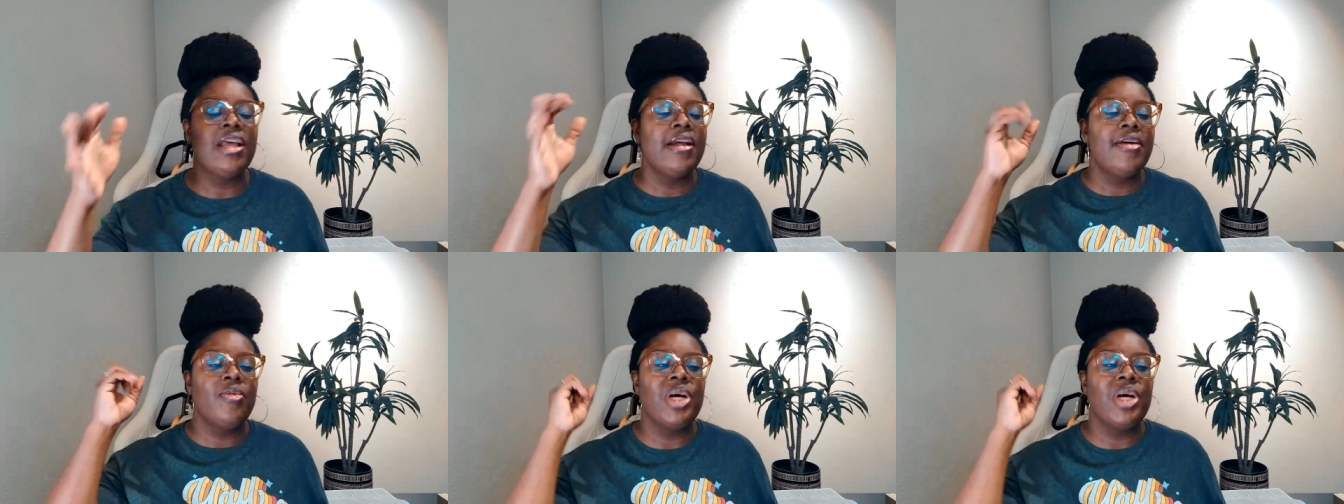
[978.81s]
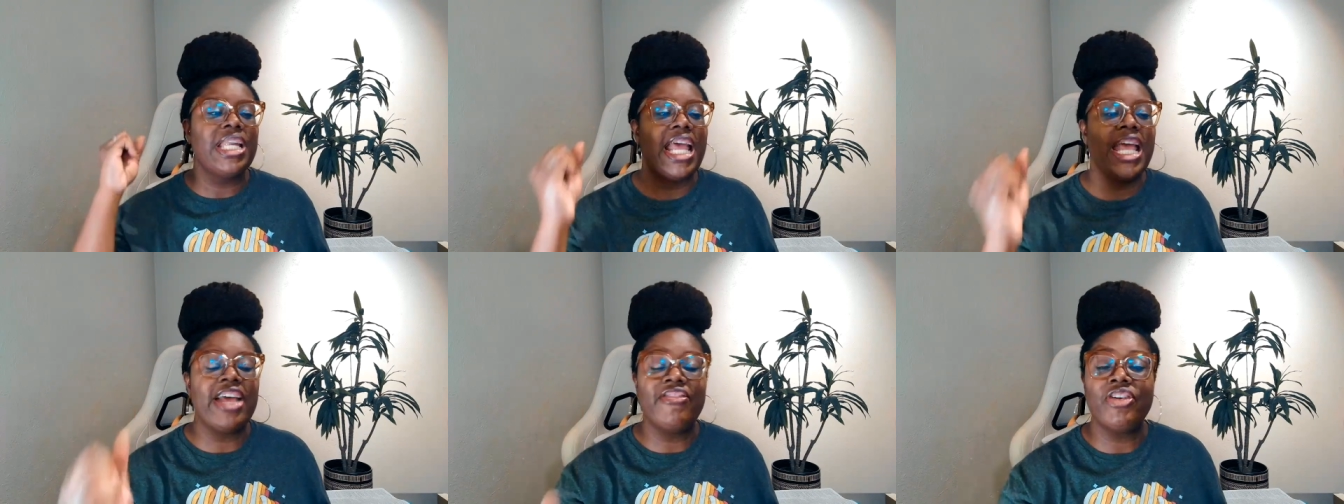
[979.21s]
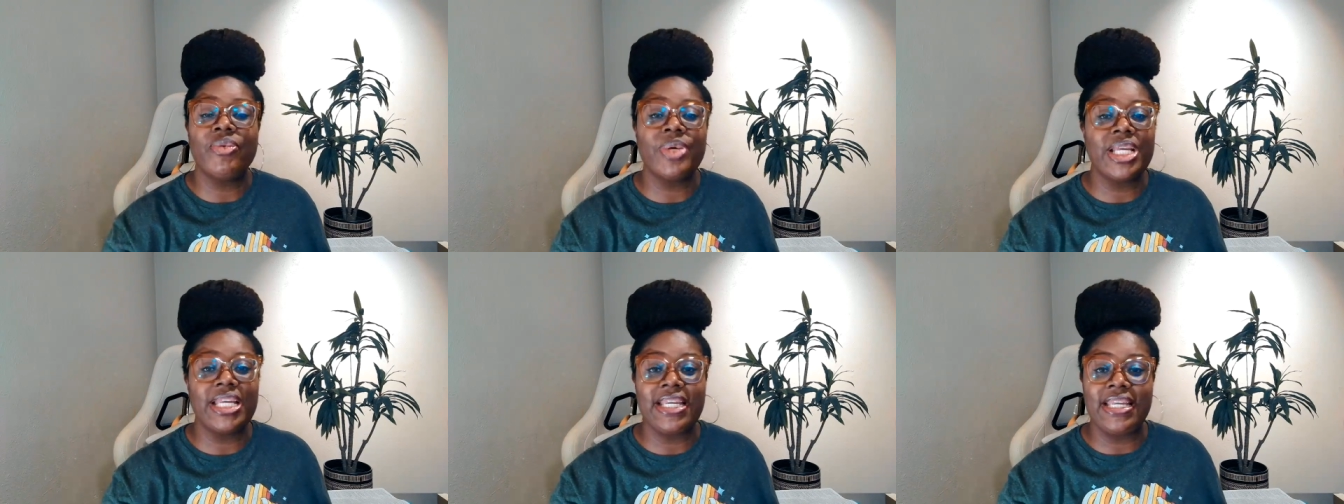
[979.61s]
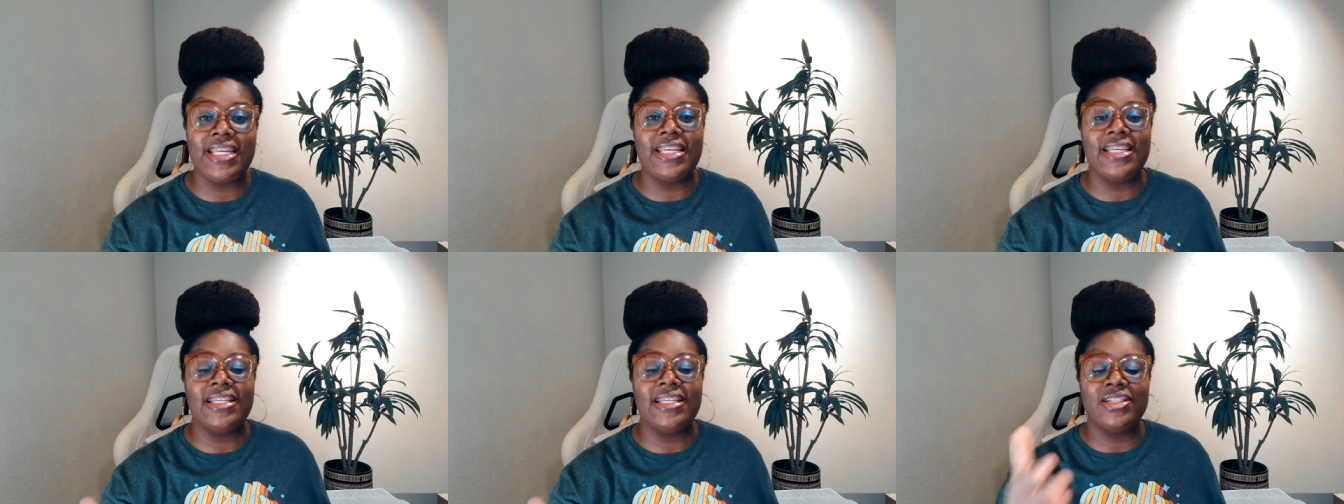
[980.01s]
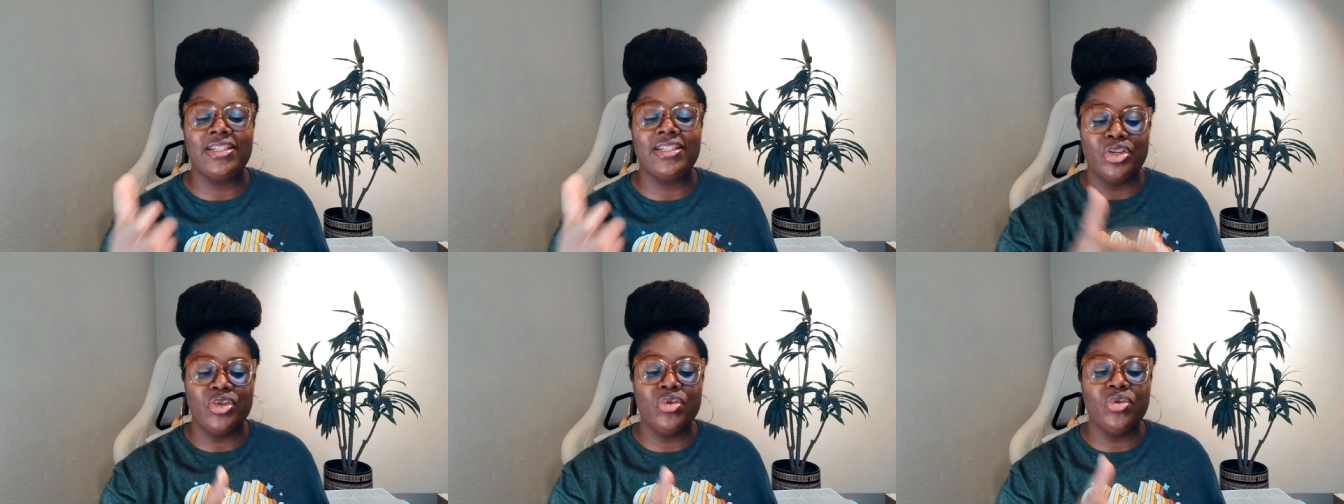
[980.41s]
Whatever it is,
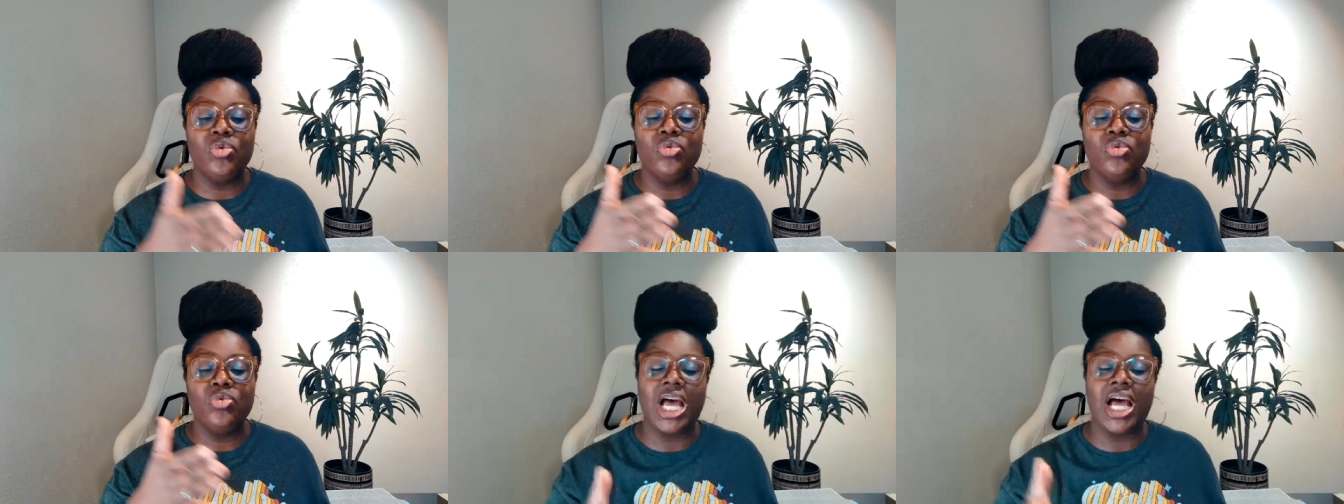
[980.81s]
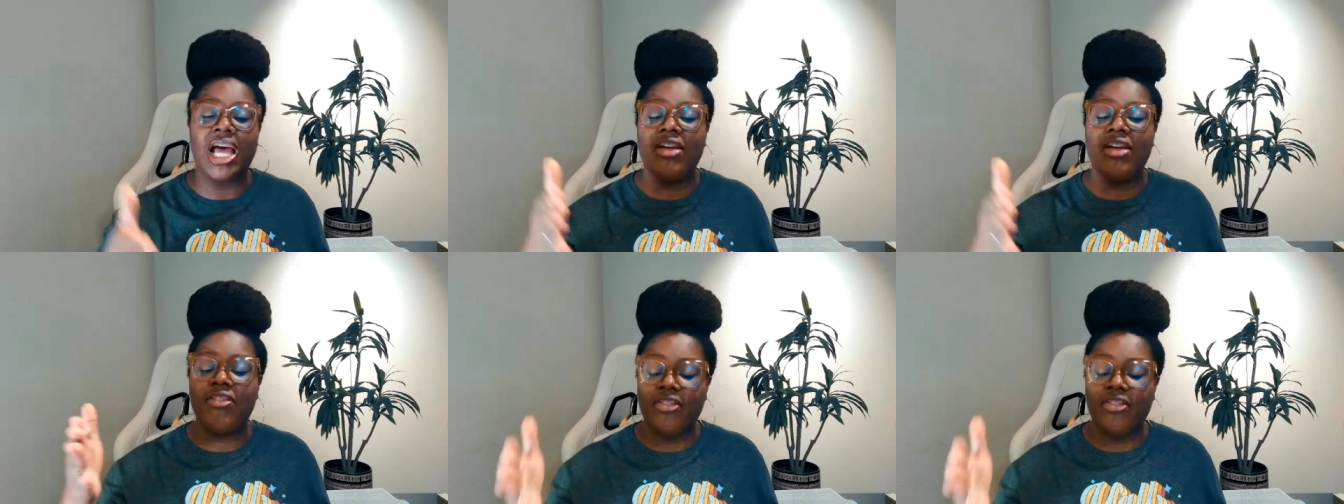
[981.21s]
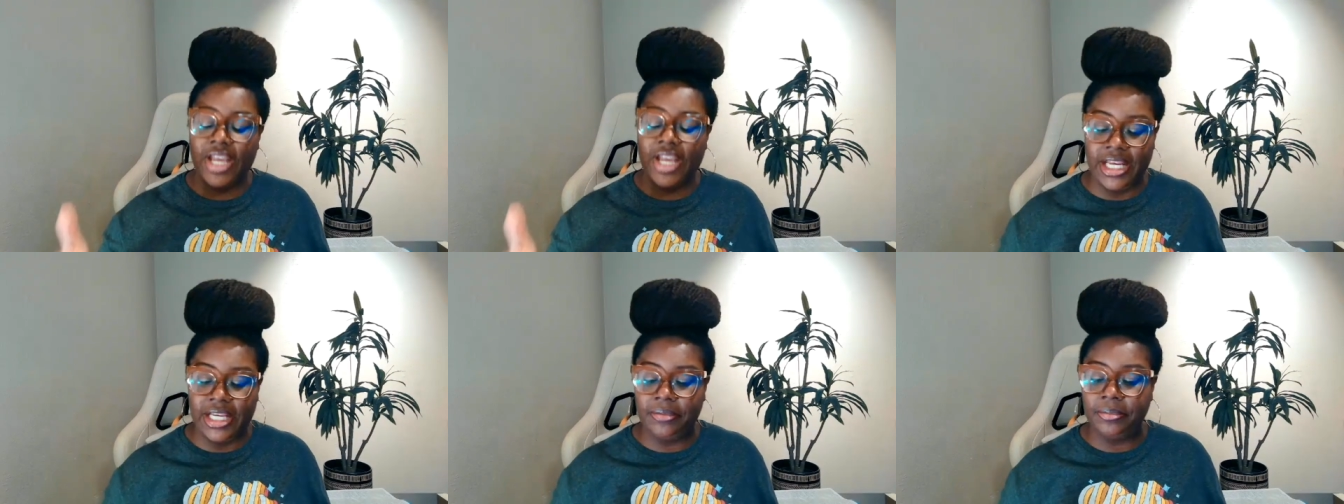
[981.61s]
do not faint